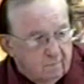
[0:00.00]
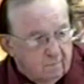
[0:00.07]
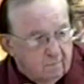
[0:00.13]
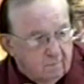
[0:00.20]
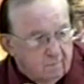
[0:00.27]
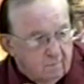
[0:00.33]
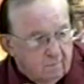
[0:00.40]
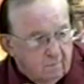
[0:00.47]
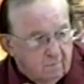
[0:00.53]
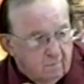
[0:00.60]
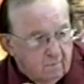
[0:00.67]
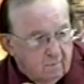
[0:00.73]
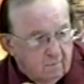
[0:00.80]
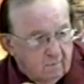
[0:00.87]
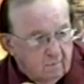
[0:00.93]

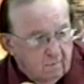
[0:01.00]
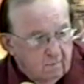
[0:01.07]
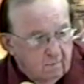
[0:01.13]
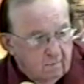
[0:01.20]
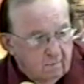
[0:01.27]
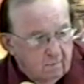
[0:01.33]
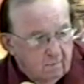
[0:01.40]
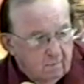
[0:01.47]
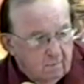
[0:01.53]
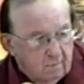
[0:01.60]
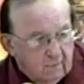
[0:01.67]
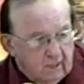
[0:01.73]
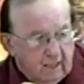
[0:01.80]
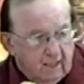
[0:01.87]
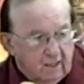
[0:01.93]
(silence)